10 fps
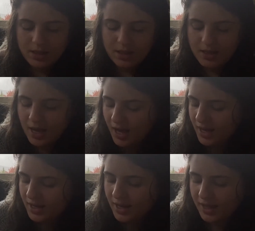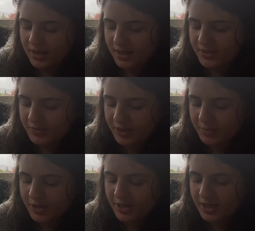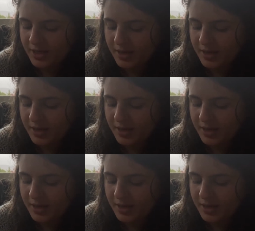yeah, I think it's really pretty.